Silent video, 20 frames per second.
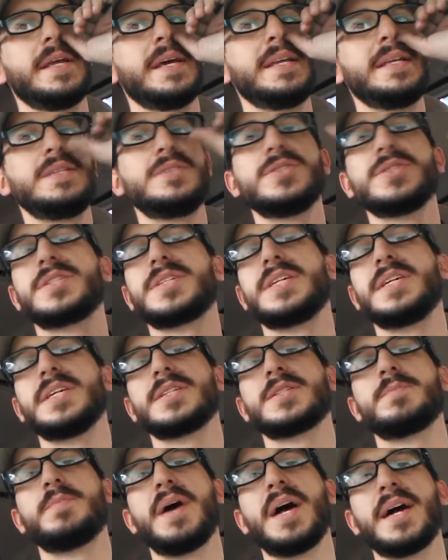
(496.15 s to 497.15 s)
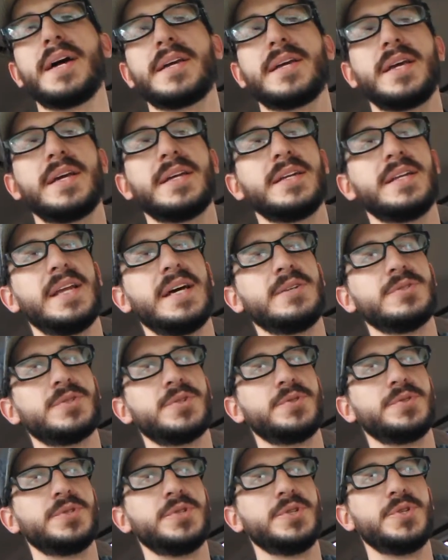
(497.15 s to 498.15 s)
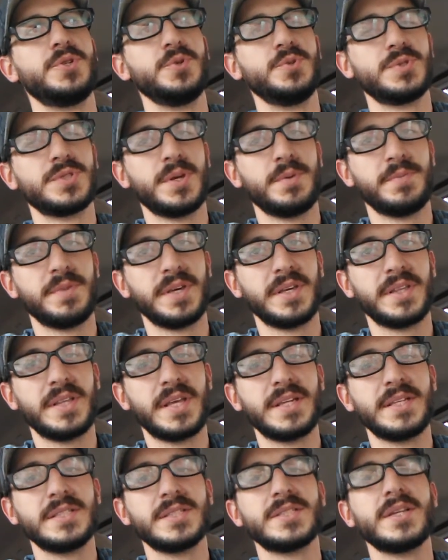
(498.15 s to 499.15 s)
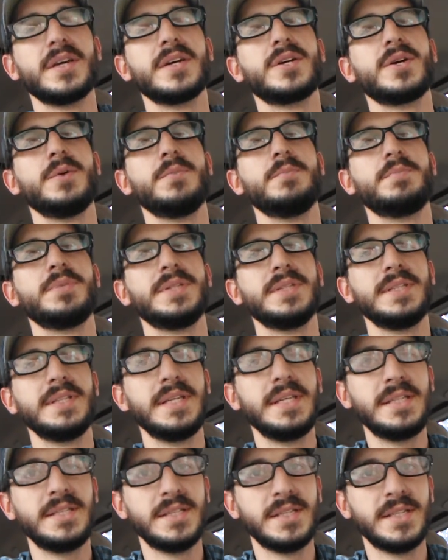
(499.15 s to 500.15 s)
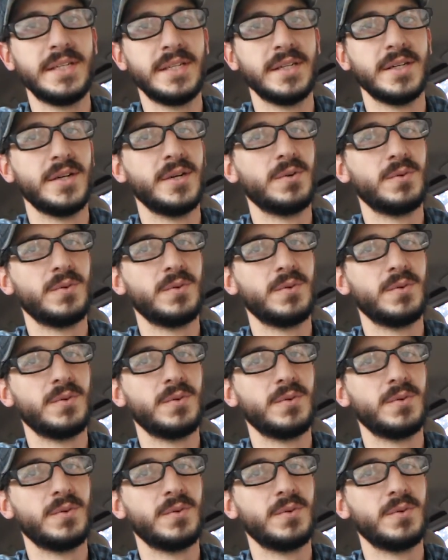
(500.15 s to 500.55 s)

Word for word: and he just kicks back and allows her to do something that is completely